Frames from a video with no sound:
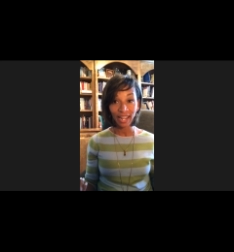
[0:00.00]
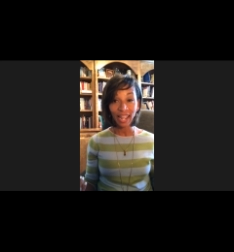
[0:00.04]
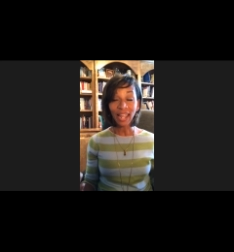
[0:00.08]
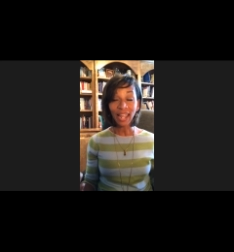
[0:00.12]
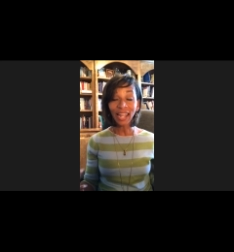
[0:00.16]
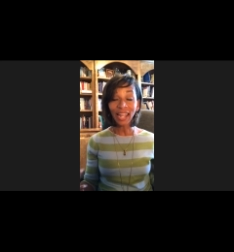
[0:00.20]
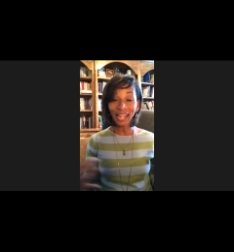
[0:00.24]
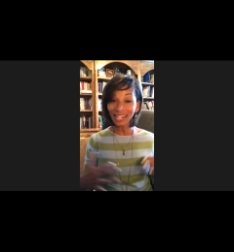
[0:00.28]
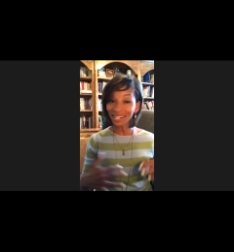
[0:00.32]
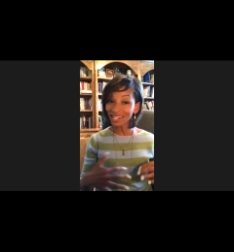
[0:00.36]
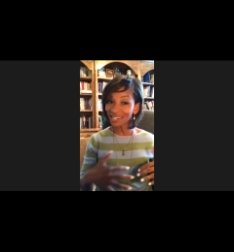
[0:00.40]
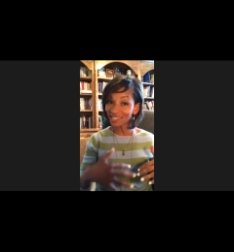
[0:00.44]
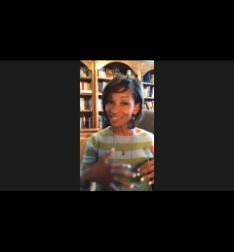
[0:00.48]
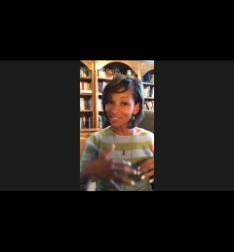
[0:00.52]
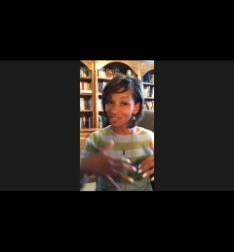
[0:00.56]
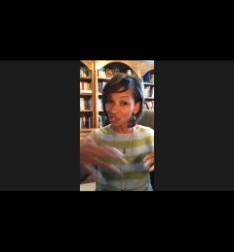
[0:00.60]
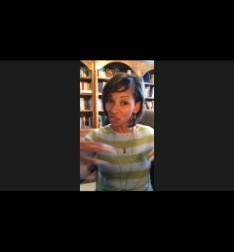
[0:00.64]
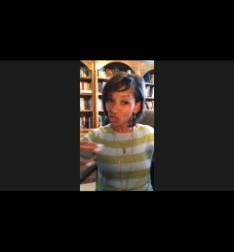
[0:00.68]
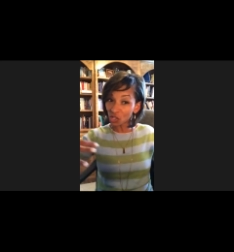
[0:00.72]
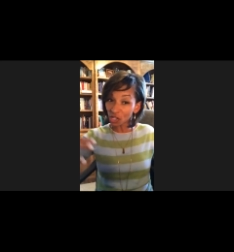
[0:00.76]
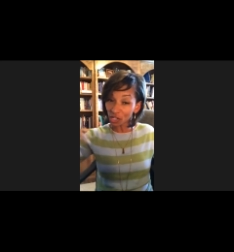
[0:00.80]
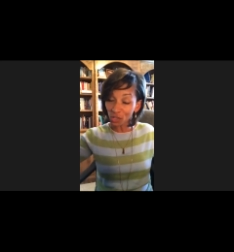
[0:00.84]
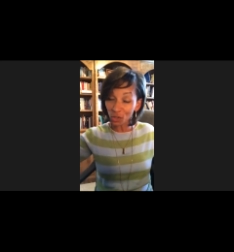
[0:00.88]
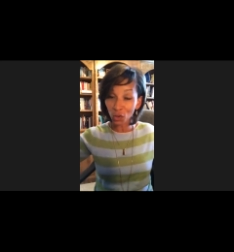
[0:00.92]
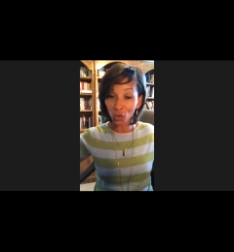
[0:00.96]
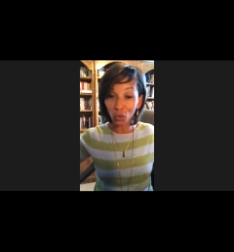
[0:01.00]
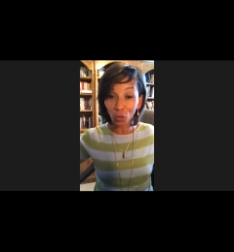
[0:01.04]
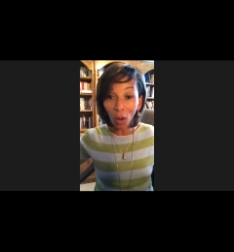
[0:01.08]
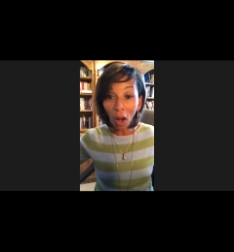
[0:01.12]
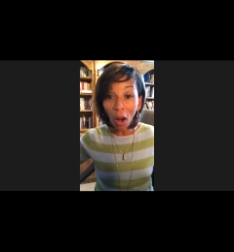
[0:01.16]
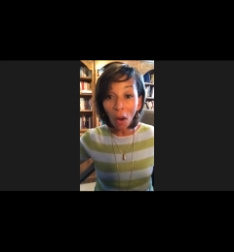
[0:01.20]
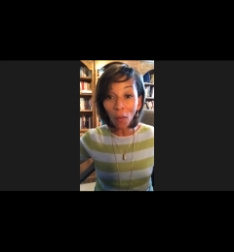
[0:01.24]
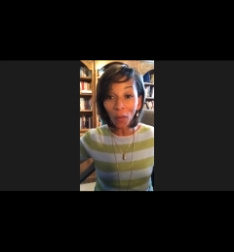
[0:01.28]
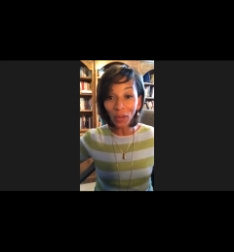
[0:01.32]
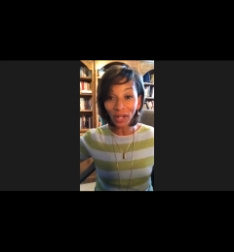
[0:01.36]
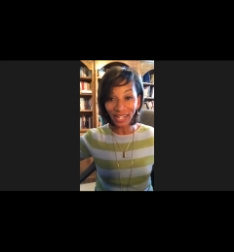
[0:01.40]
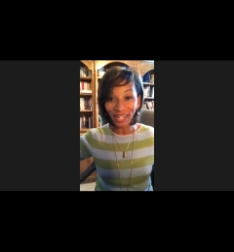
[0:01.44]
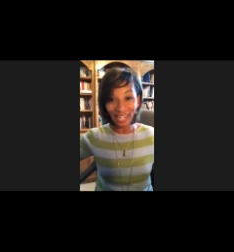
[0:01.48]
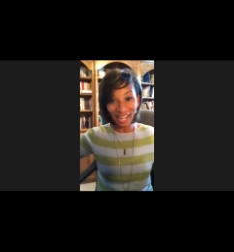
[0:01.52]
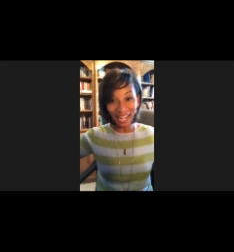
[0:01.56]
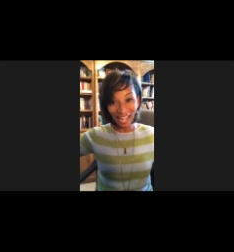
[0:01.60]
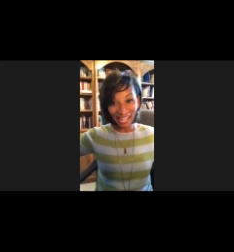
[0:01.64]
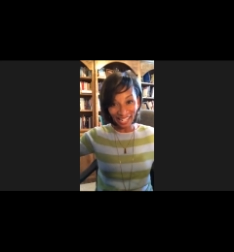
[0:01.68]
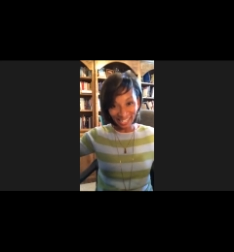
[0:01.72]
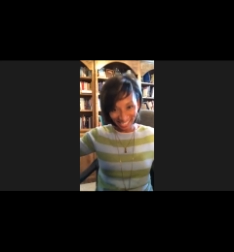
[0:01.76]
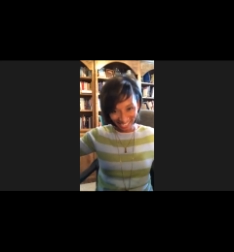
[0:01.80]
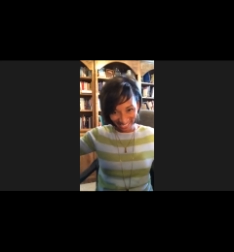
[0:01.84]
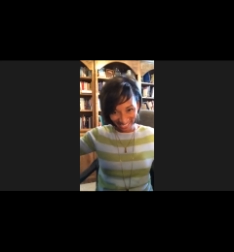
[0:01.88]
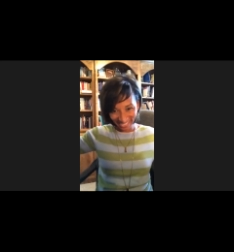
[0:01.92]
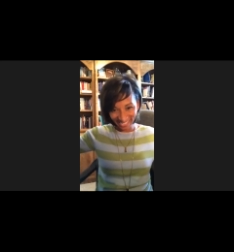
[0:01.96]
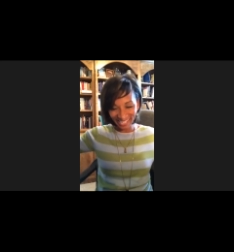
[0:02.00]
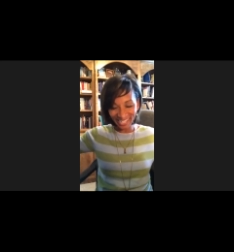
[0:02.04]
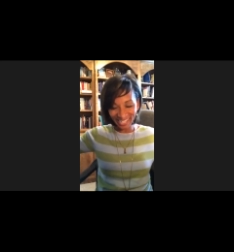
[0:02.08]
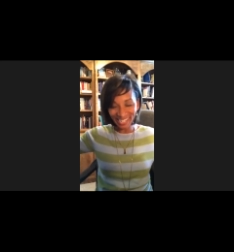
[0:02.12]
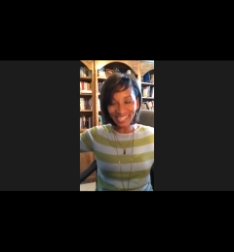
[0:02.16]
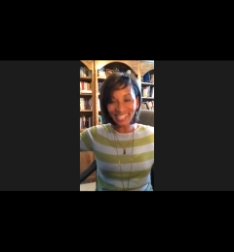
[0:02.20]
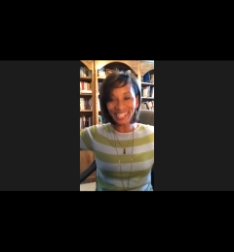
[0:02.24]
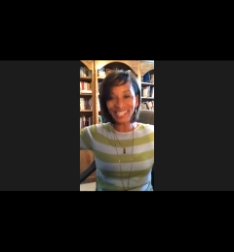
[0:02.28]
and it's just growing and it's just